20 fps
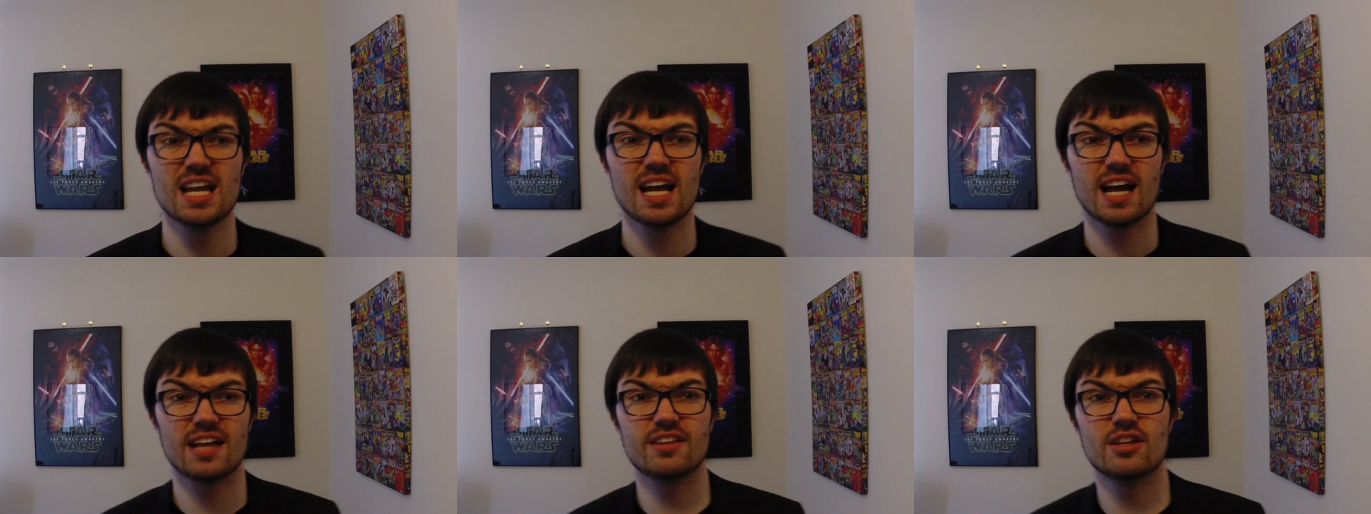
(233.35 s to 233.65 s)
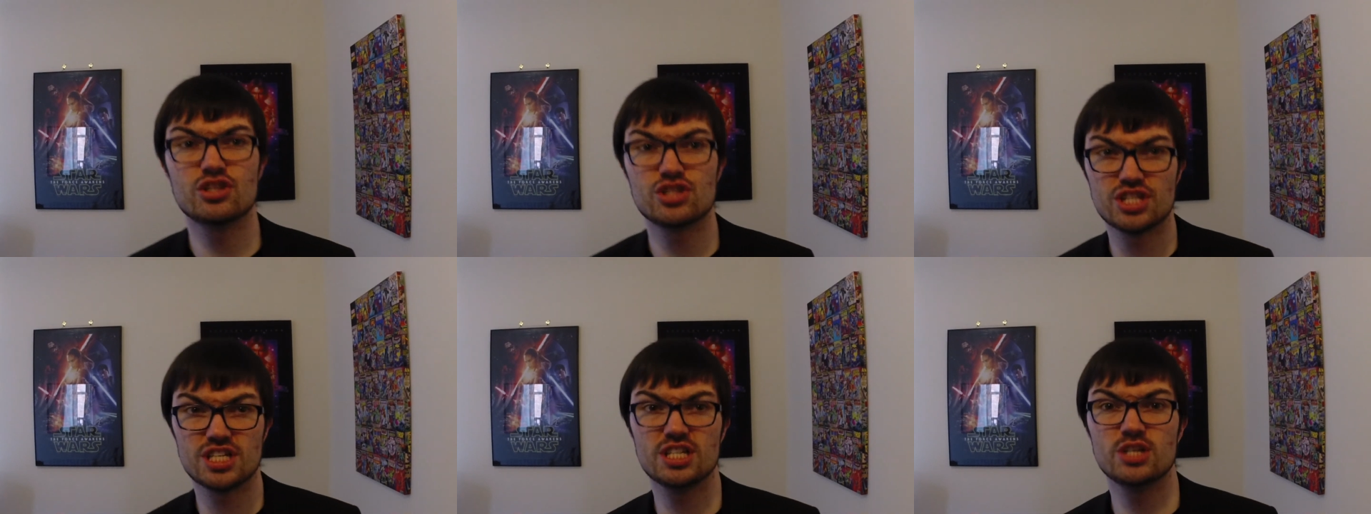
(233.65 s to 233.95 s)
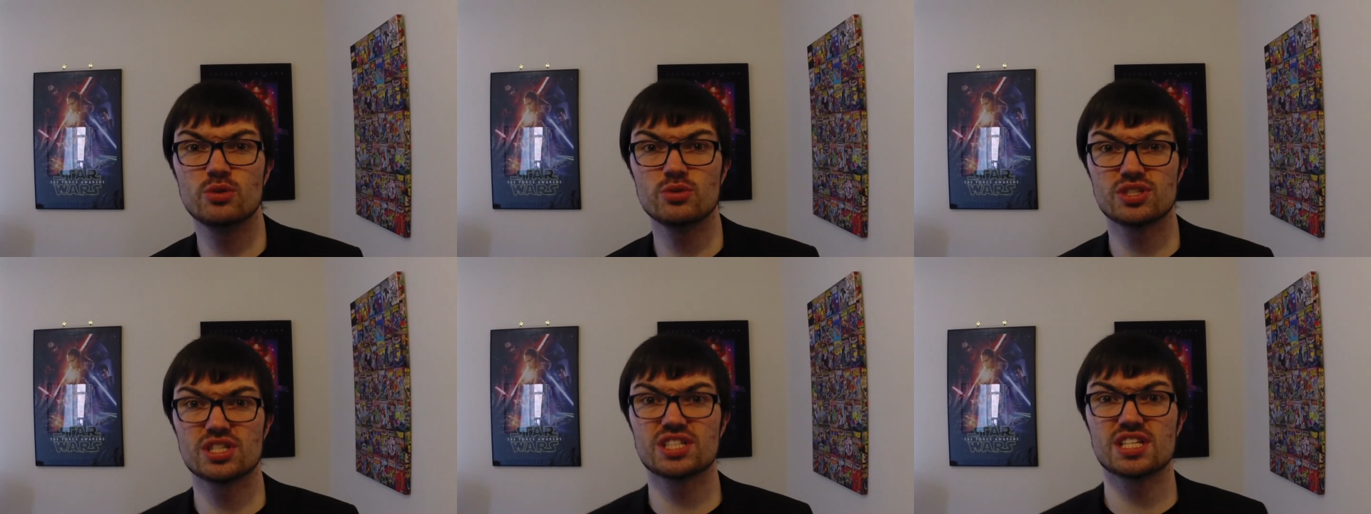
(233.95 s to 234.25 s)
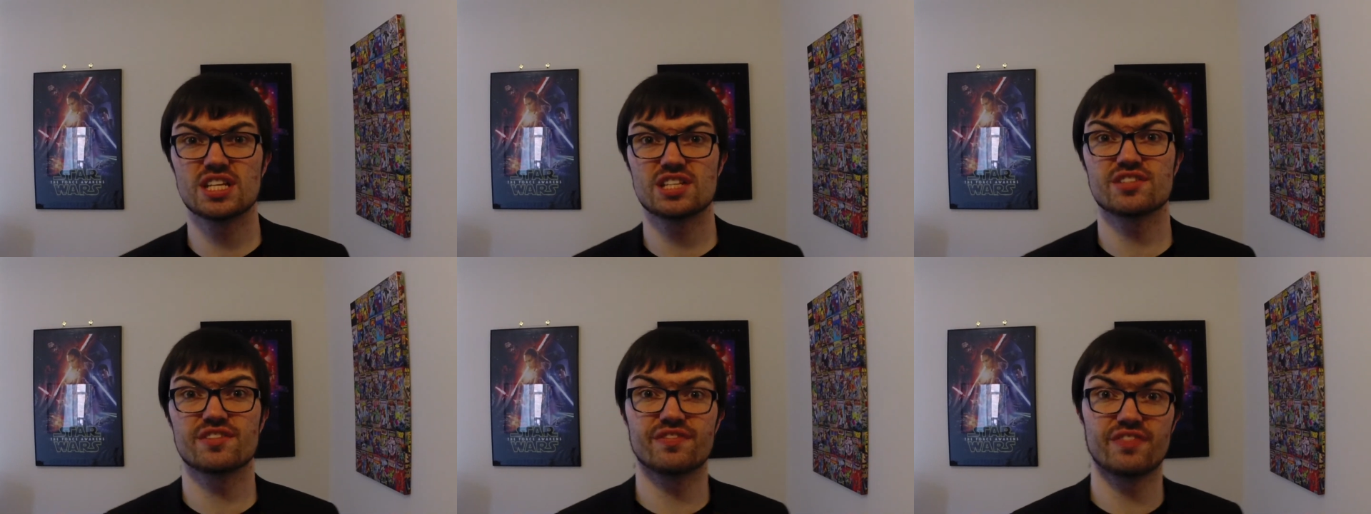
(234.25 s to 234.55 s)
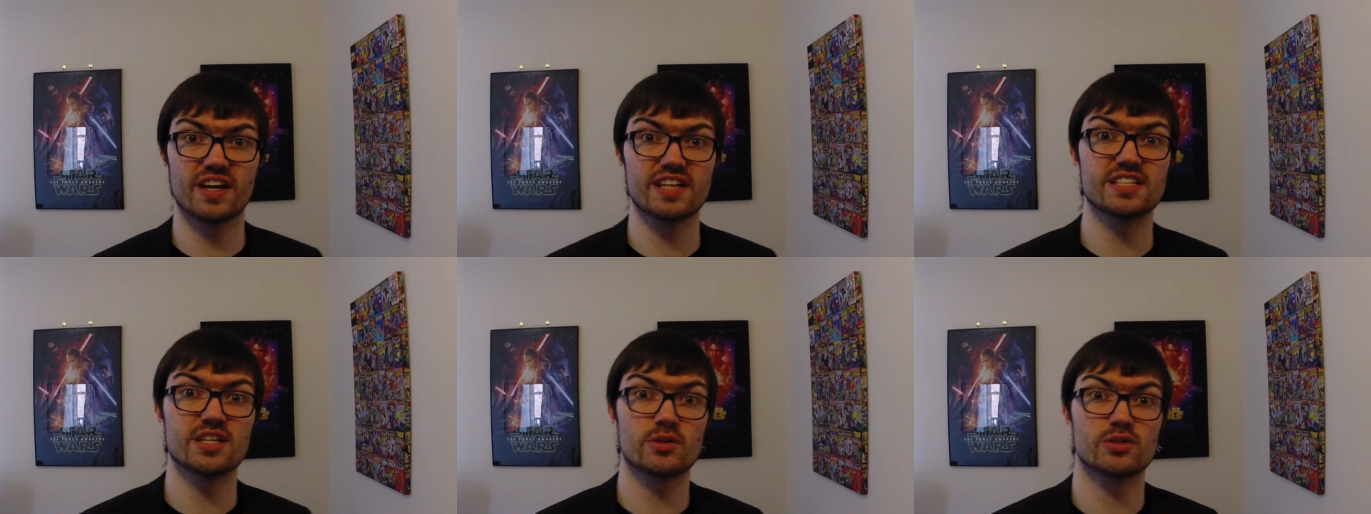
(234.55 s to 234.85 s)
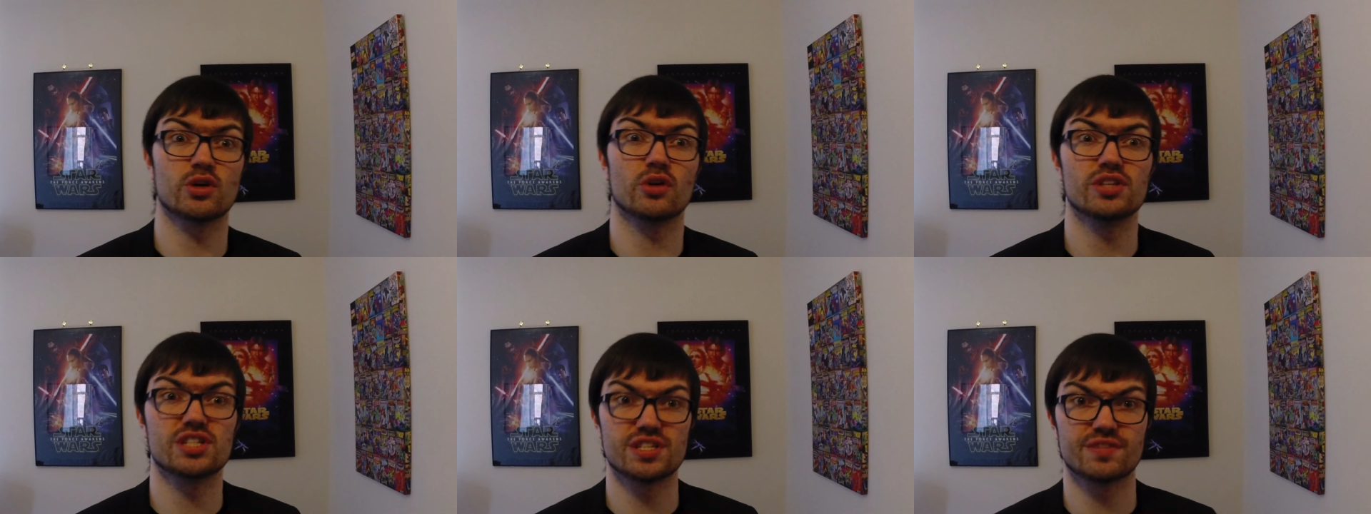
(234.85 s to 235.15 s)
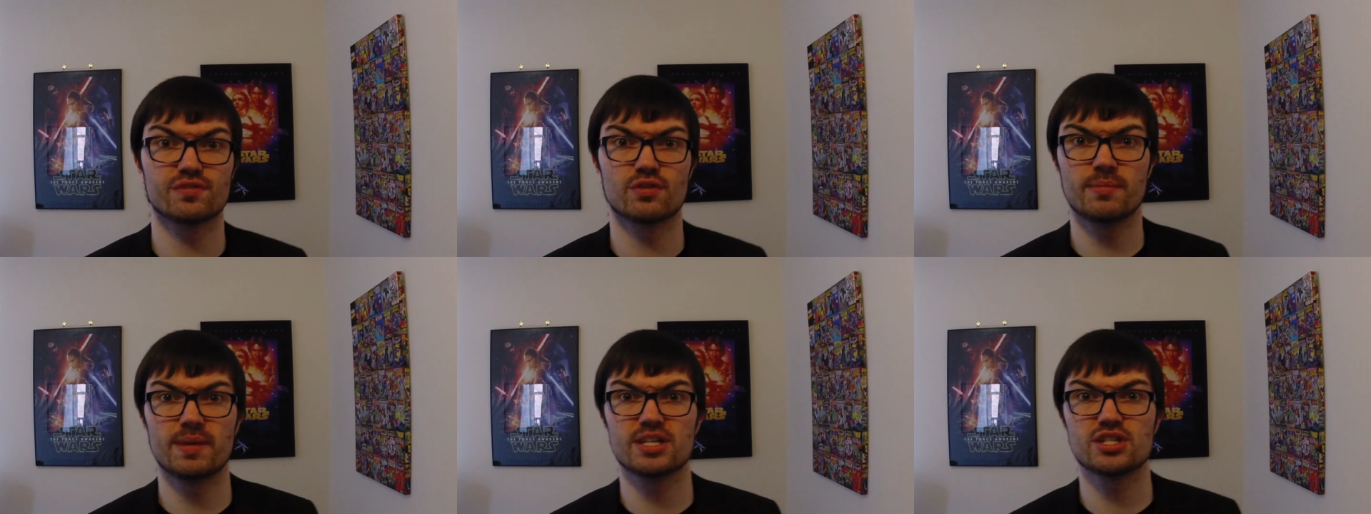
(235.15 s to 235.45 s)
and then she uses it to find out all this
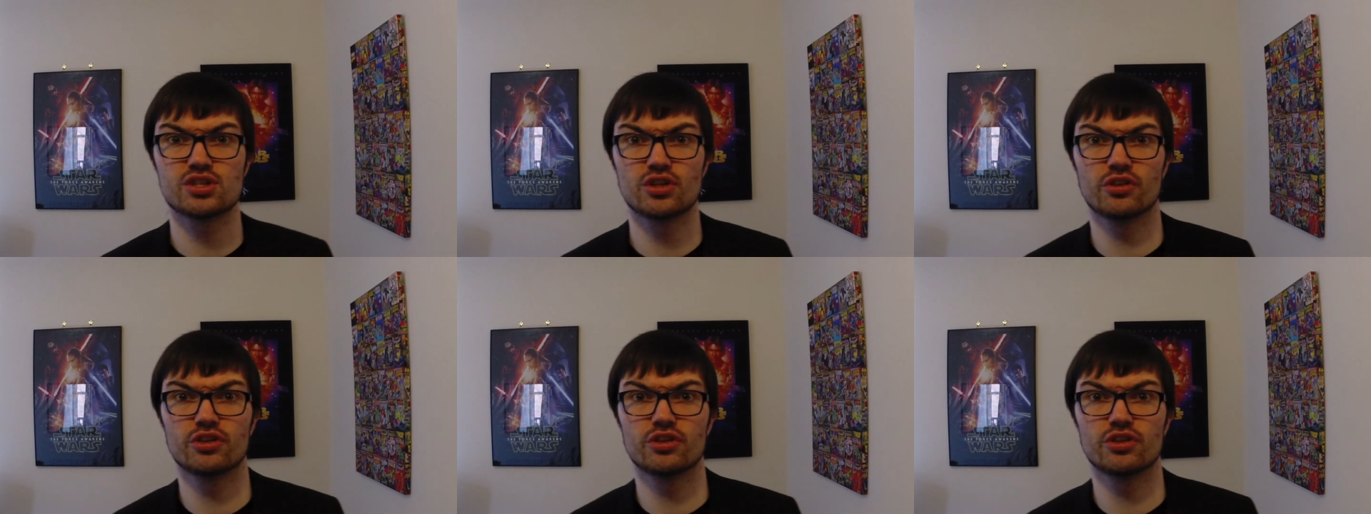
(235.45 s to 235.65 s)
information